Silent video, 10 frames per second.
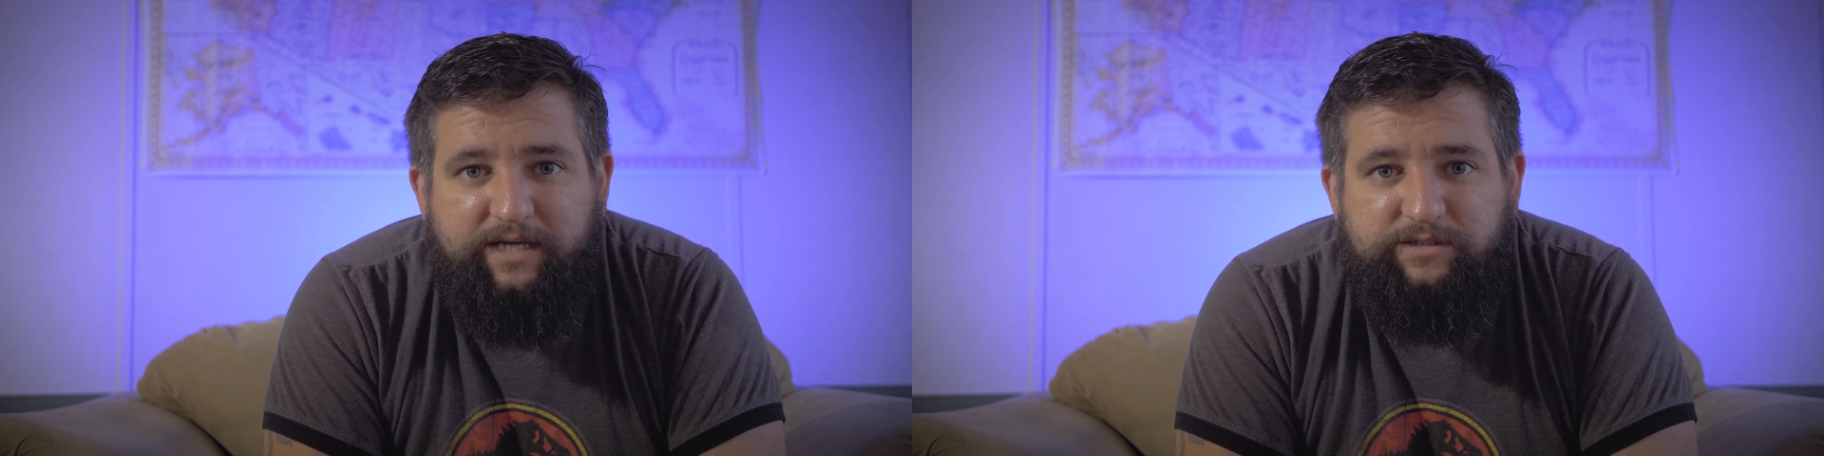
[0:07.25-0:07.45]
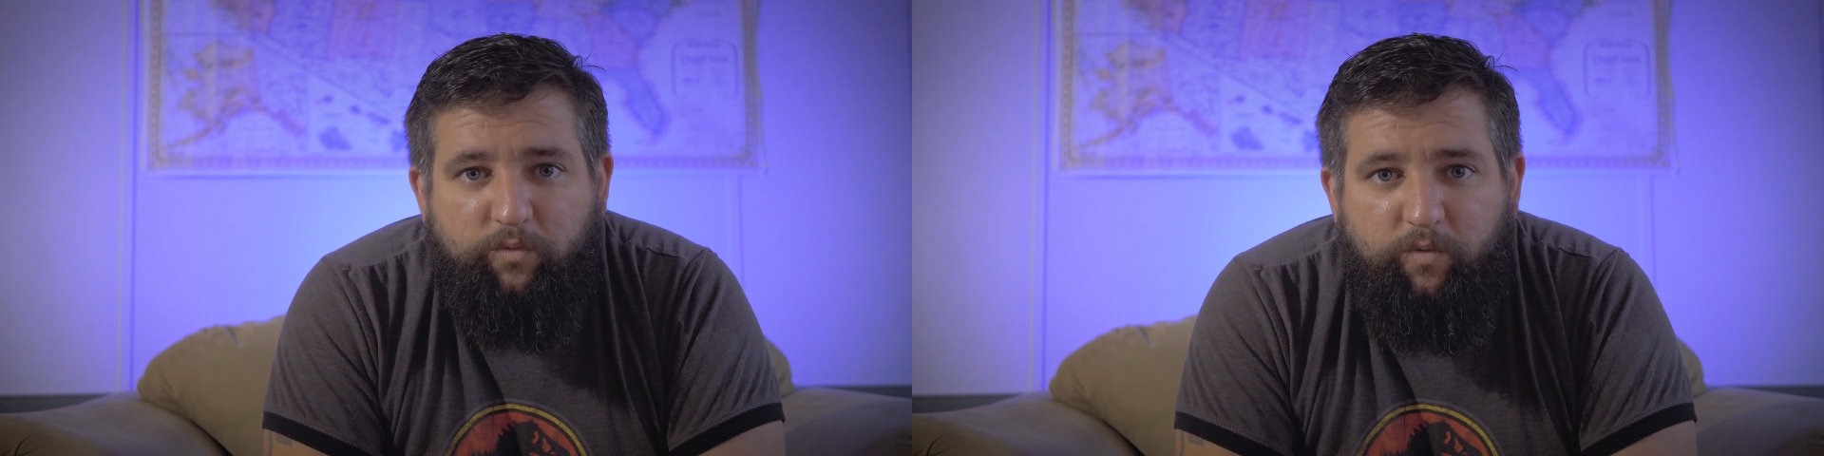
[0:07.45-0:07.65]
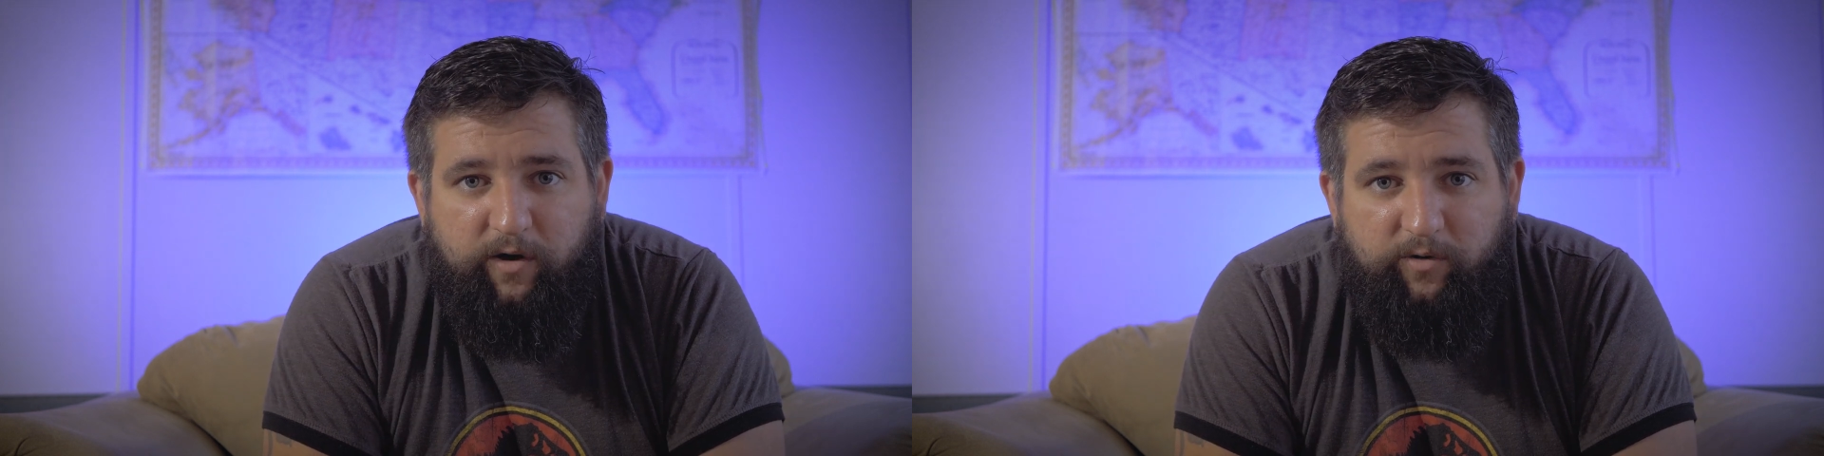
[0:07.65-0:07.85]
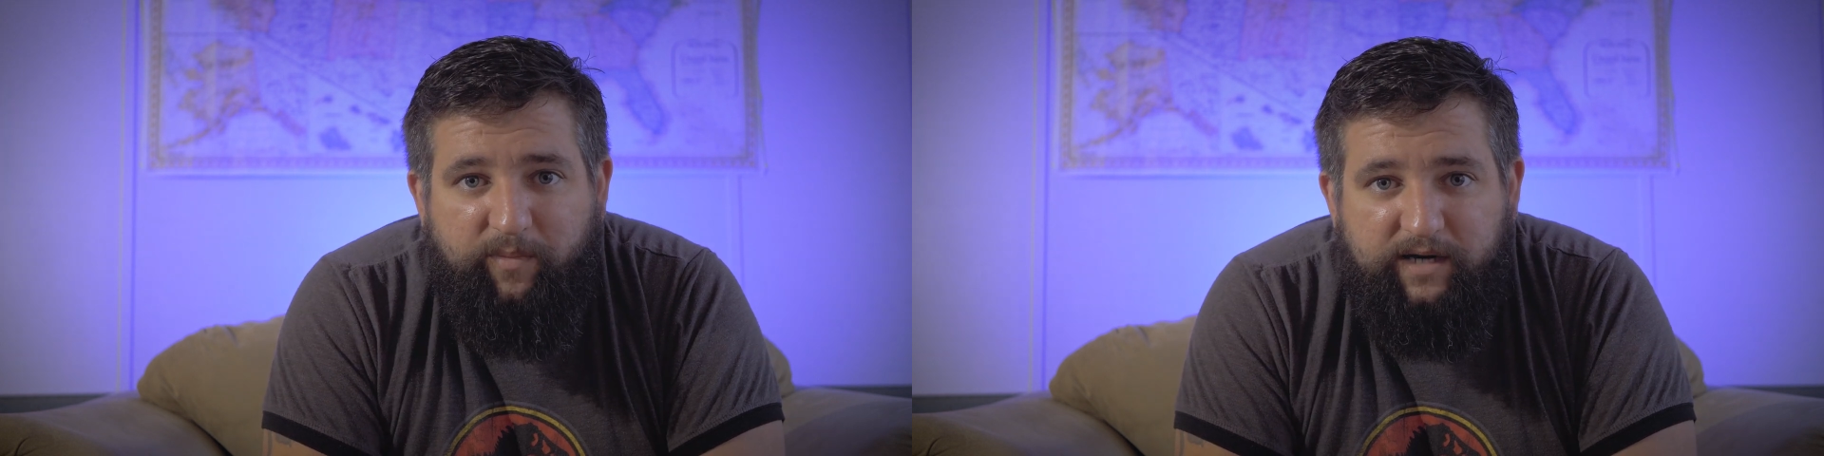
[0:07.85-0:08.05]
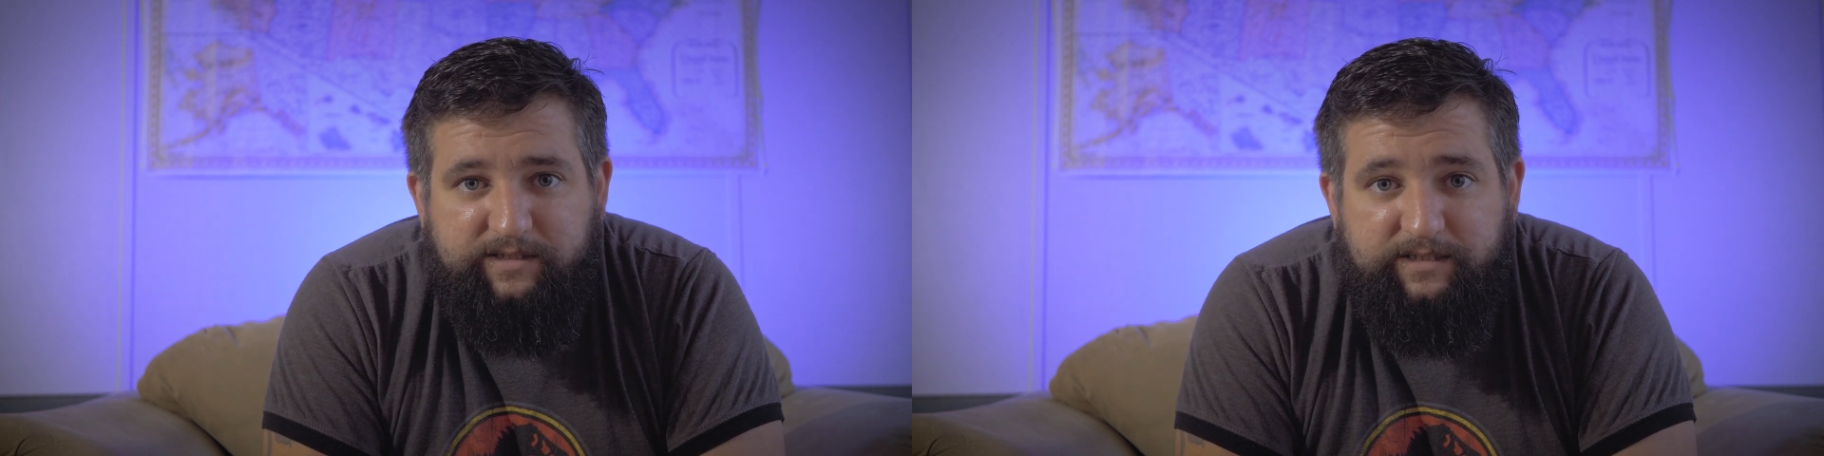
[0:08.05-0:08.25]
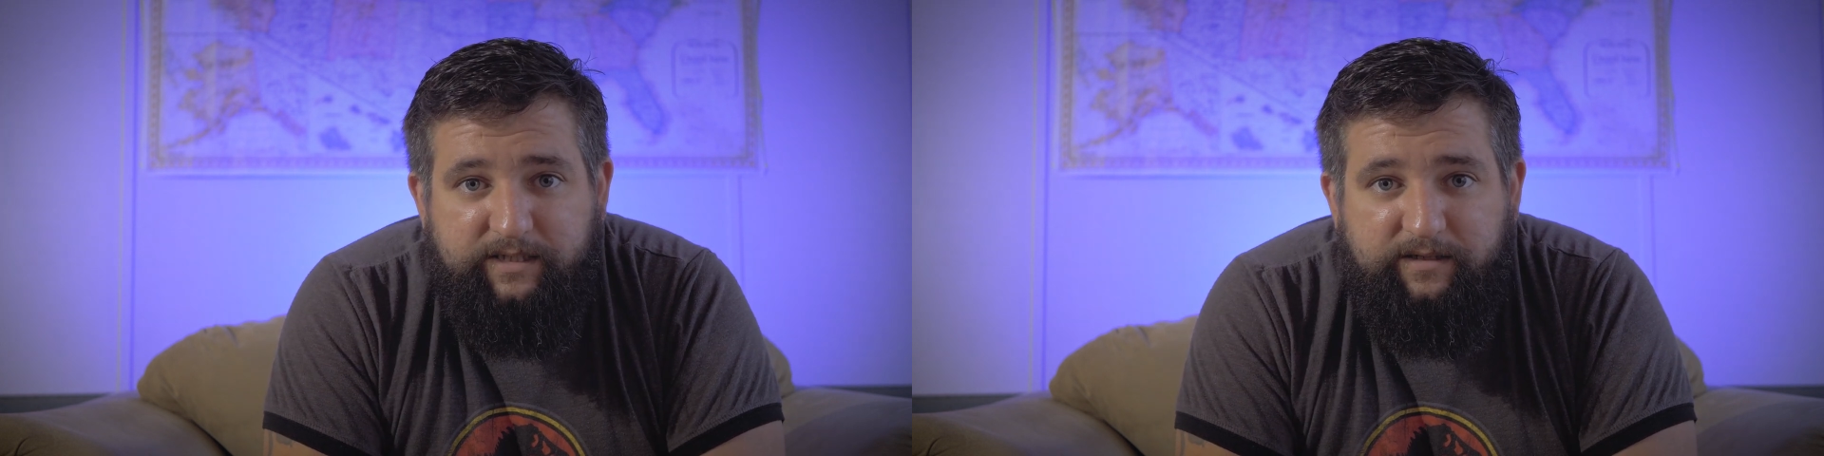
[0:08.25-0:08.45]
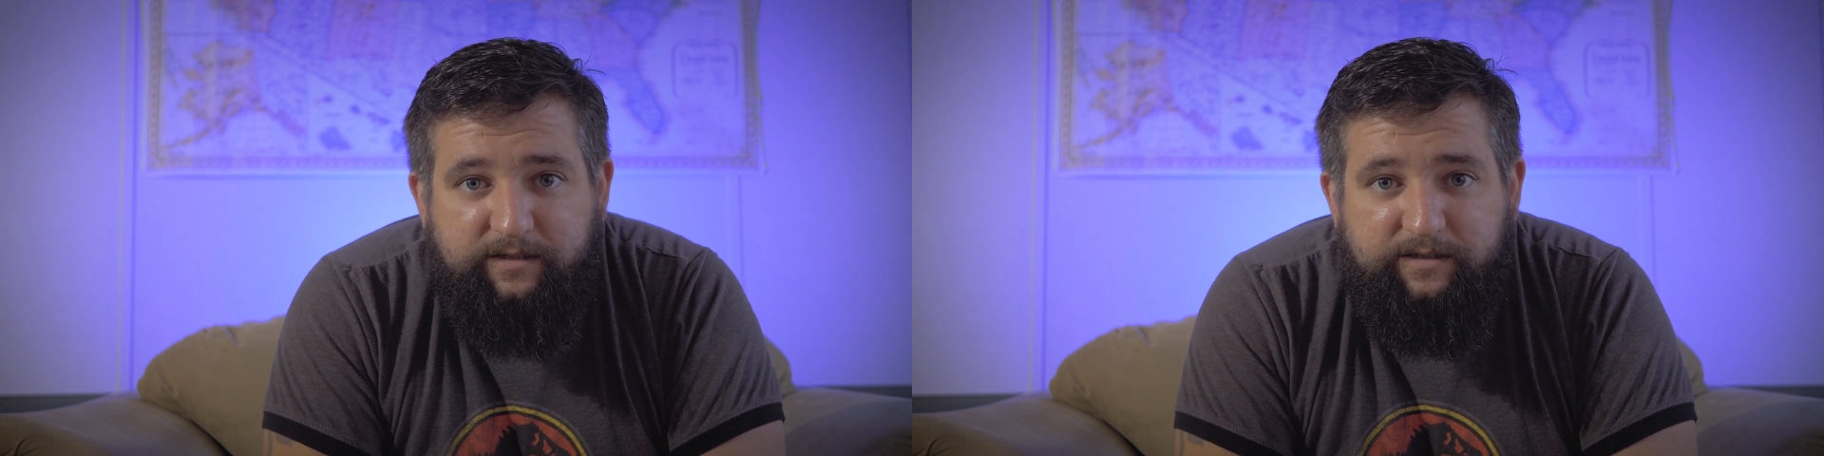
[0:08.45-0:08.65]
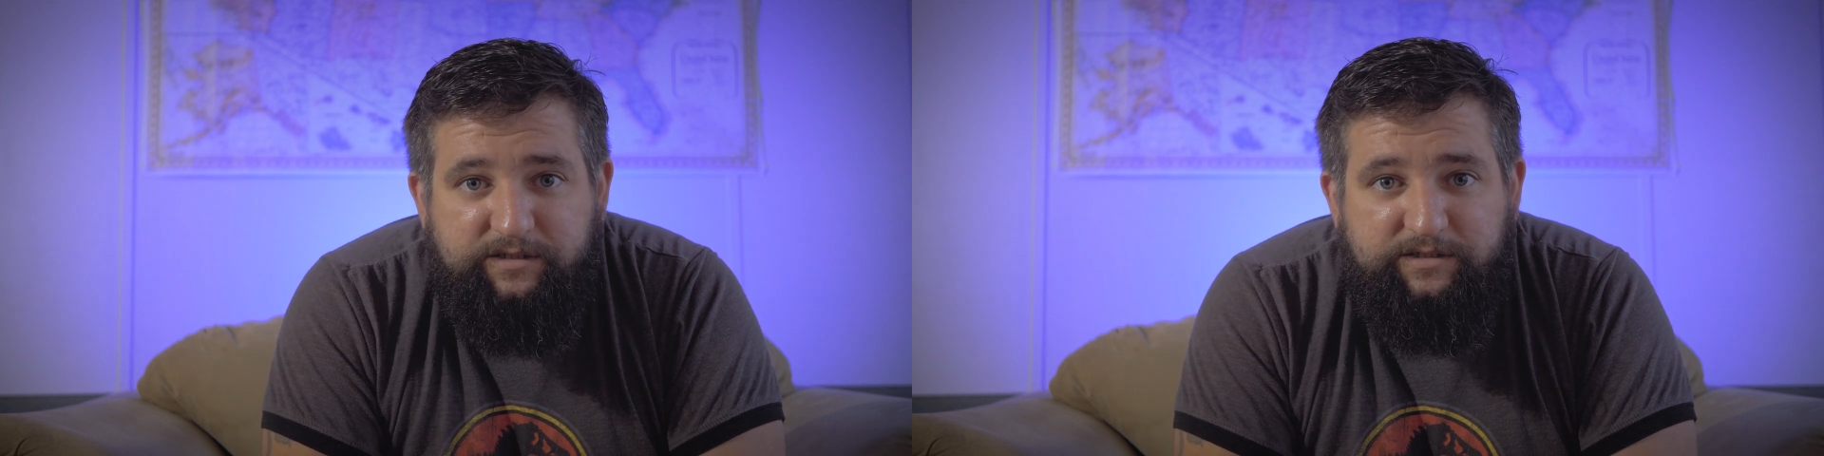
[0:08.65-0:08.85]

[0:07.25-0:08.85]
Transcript: as the water moccasin.